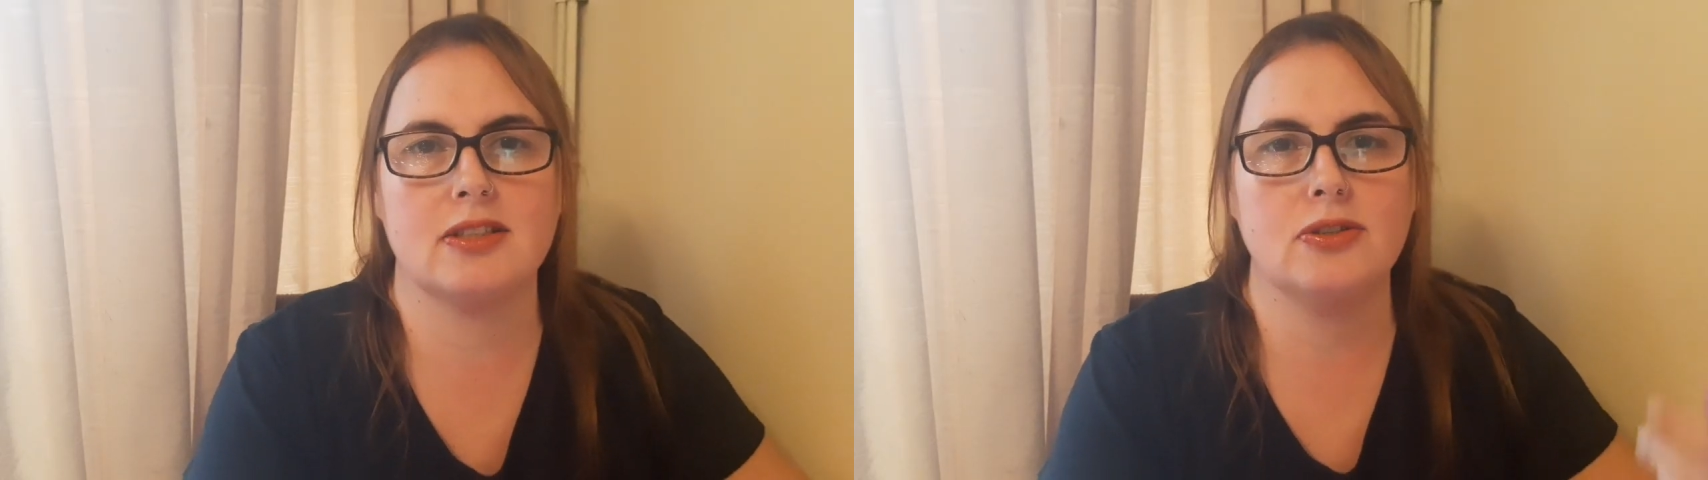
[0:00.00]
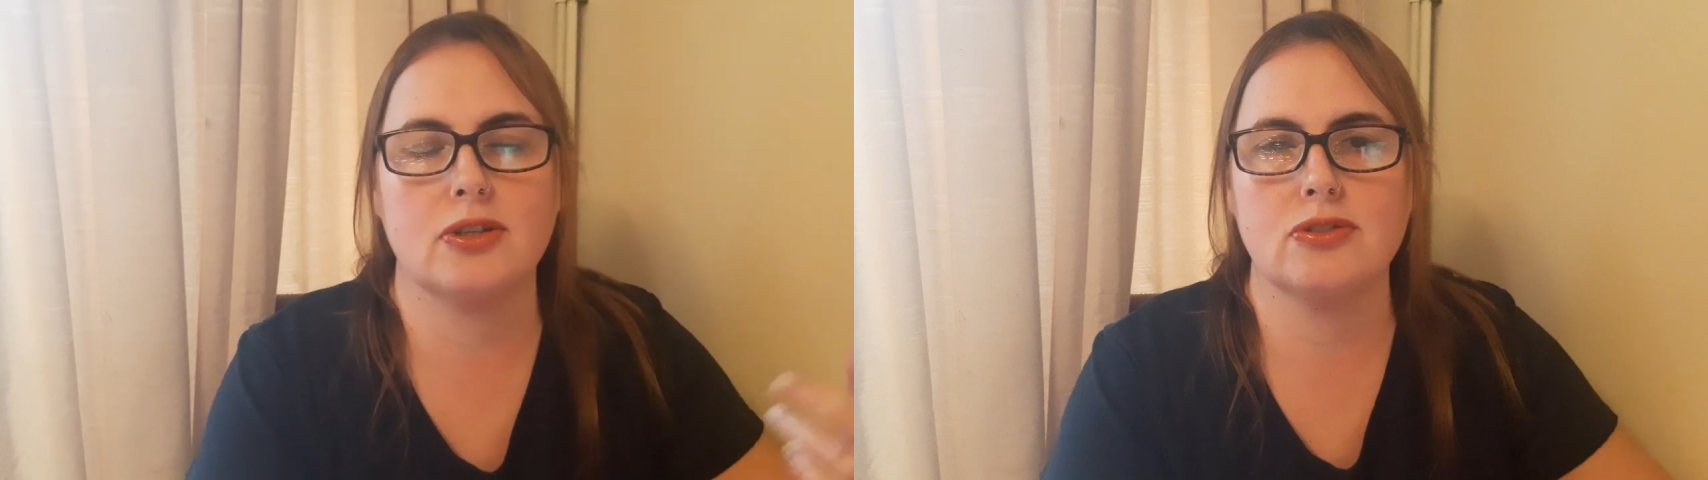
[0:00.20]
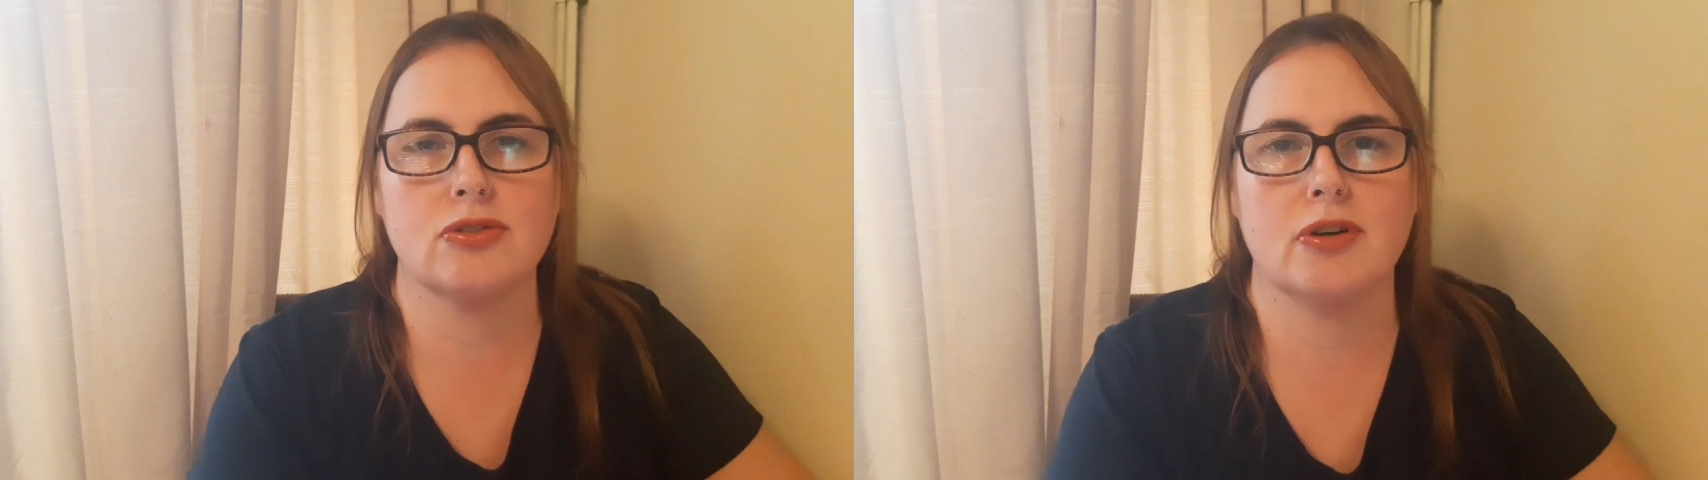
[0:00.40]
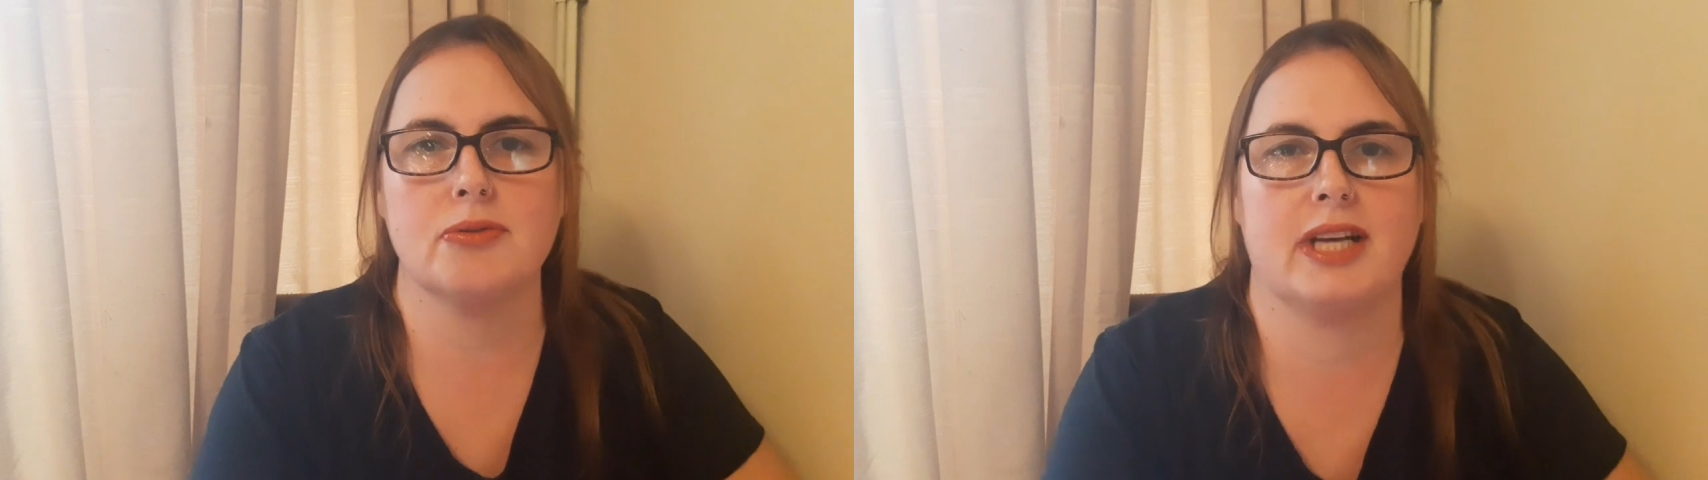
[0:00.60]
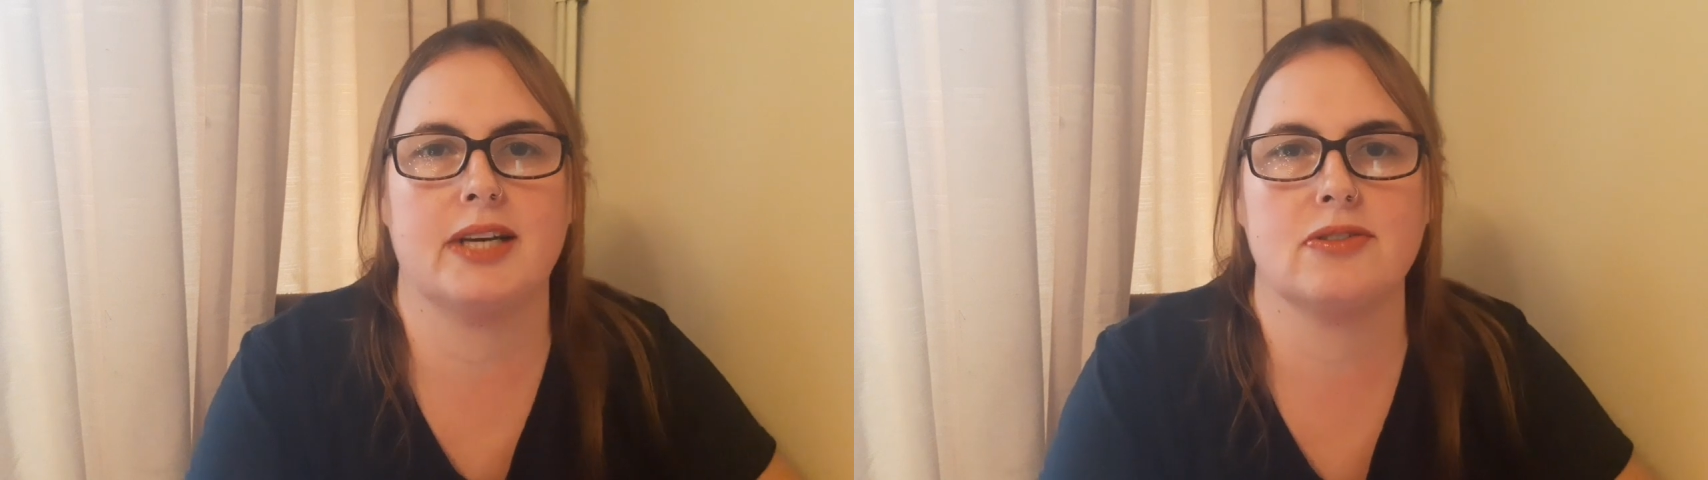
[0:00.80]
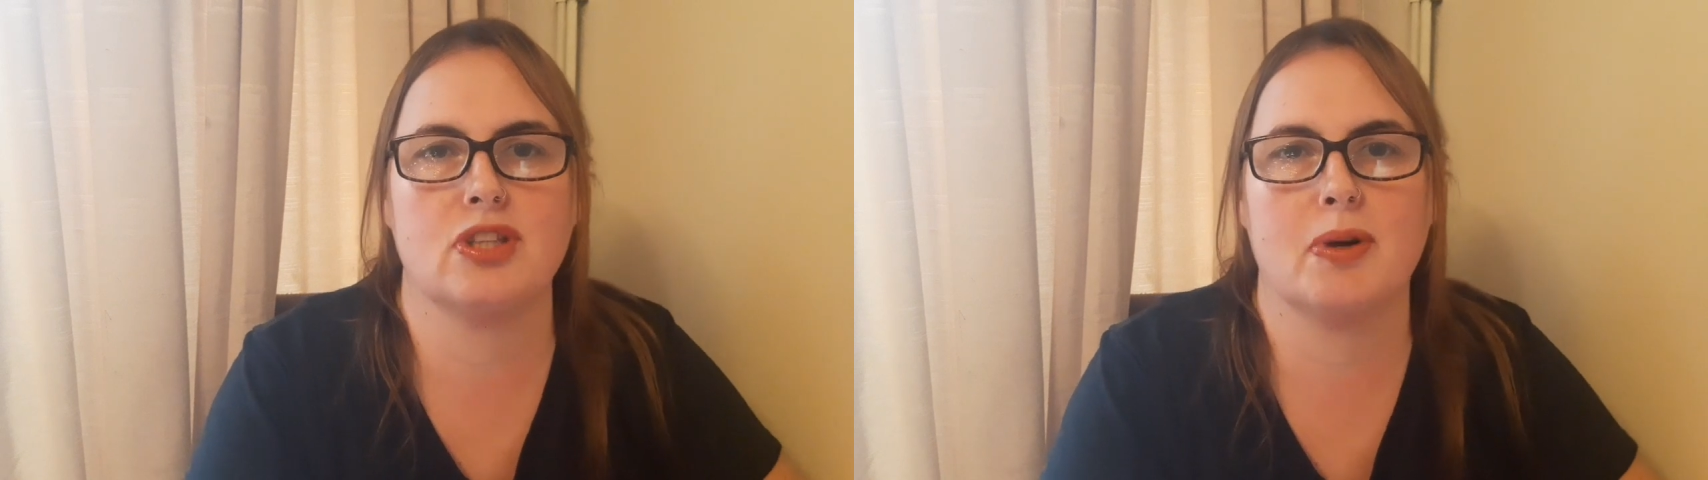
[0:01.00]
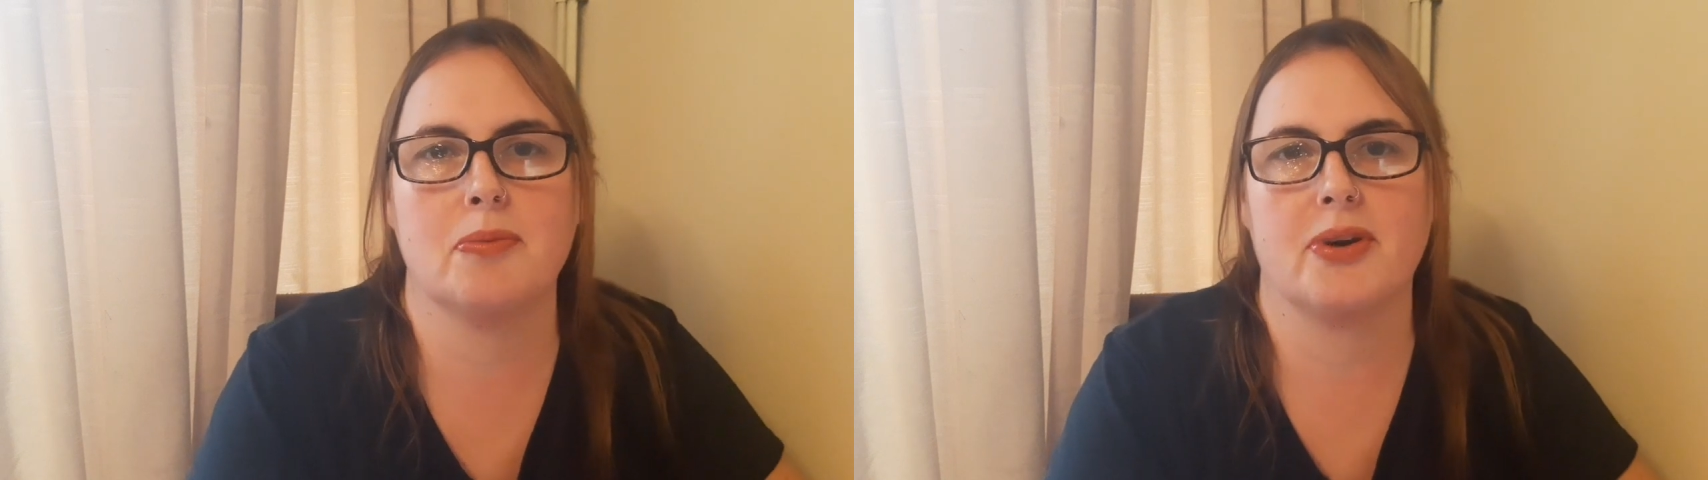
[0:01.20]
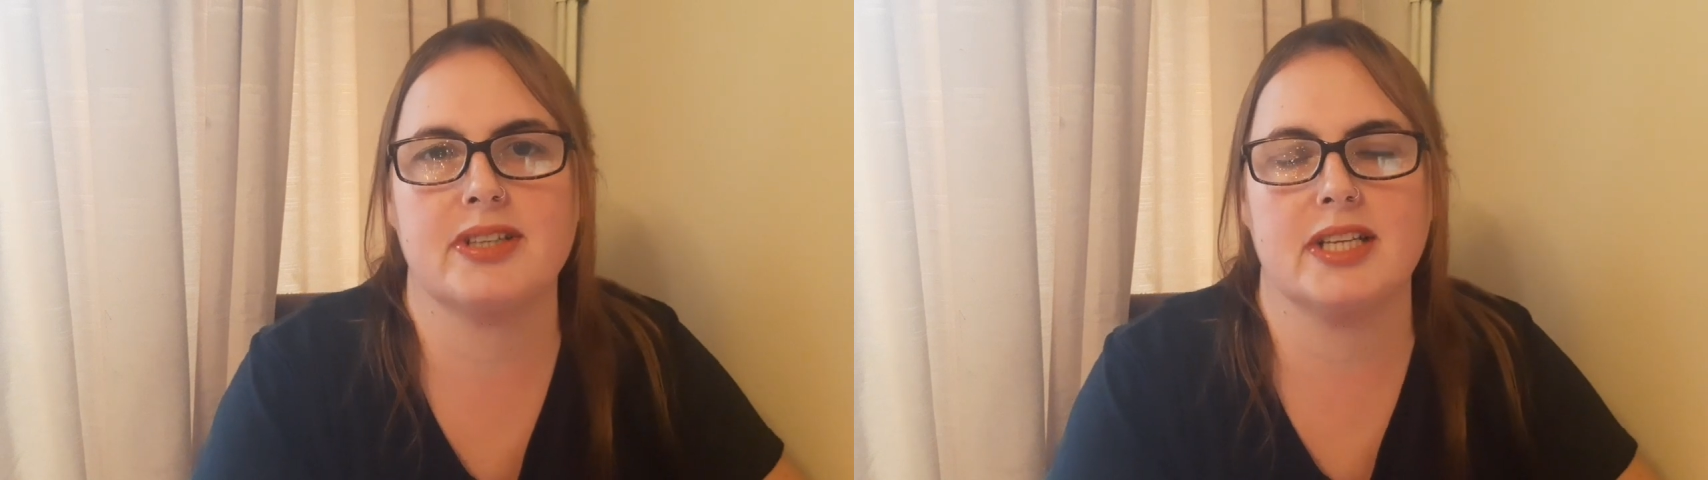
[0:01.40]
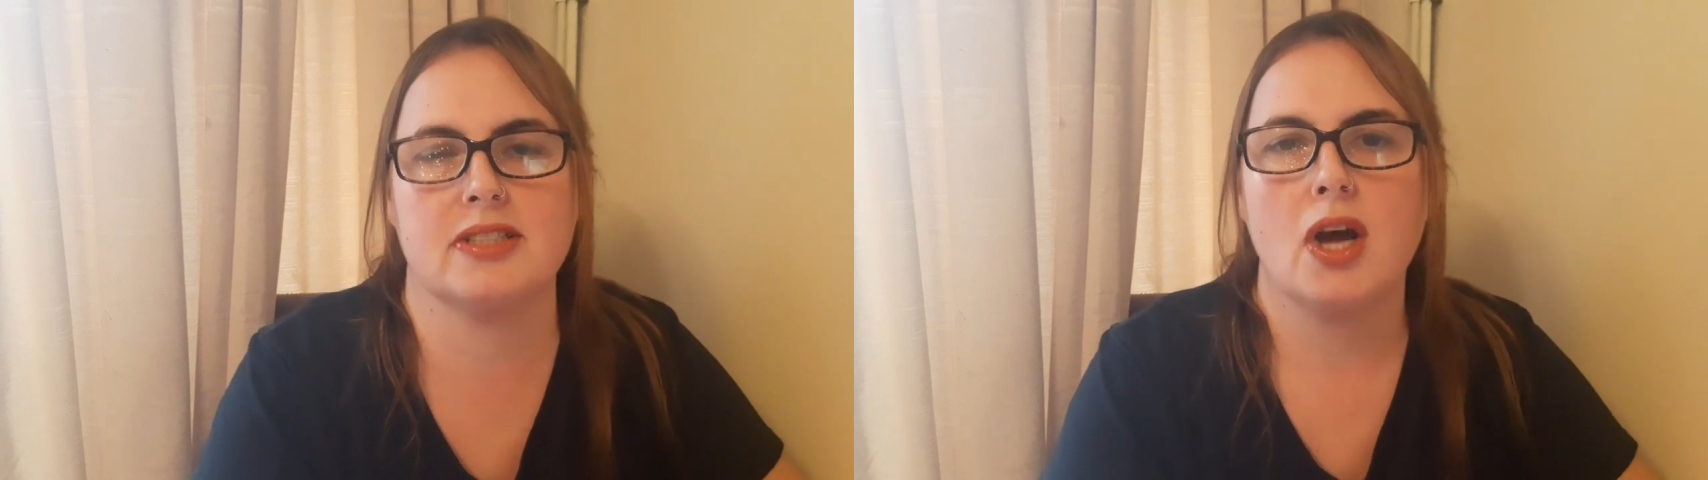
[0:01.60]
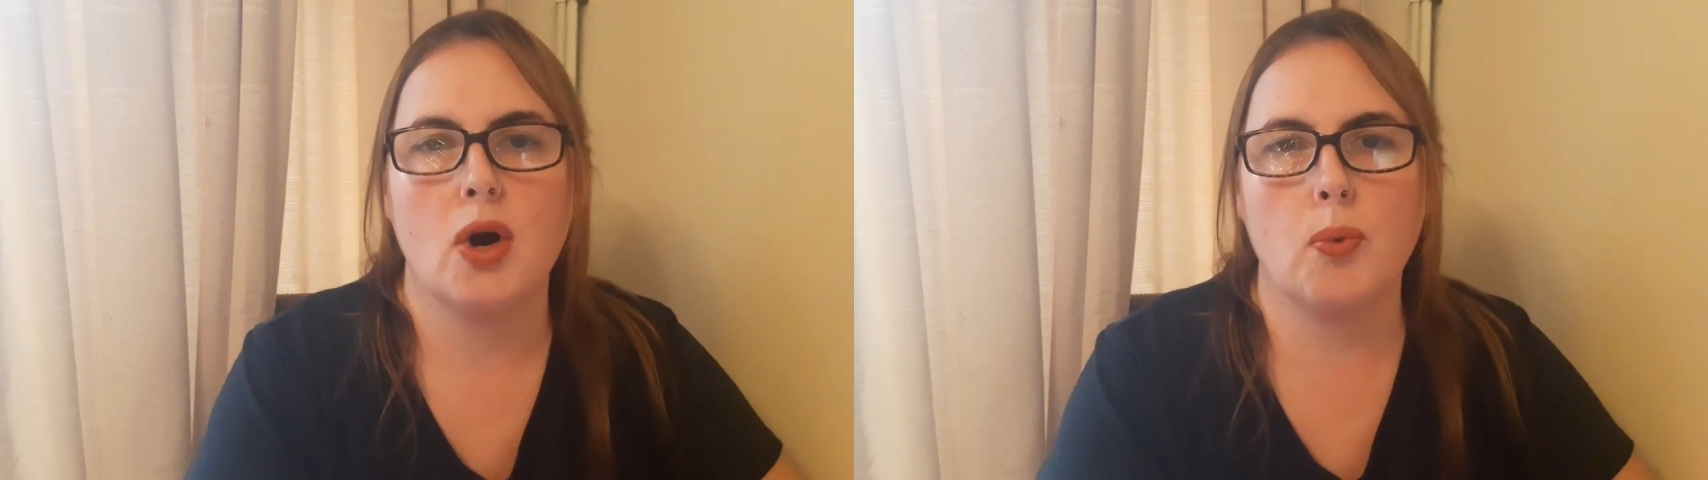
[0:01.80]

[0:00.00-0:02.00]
so you can scroll down to the one where it says,